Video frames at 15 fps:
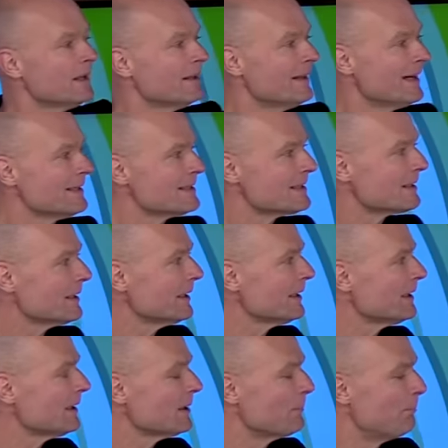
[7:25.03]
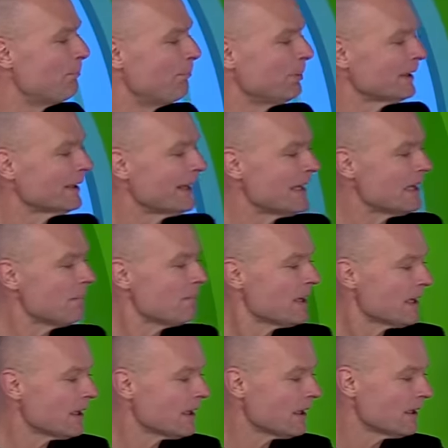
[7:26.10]
that's like
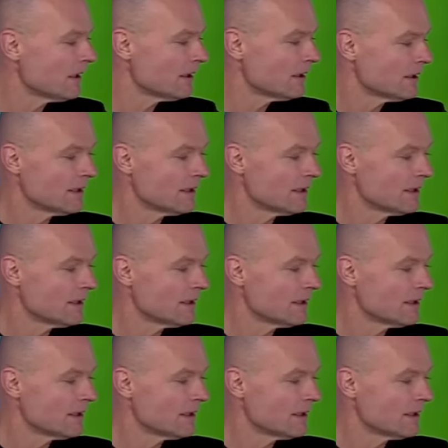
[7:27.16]
blaming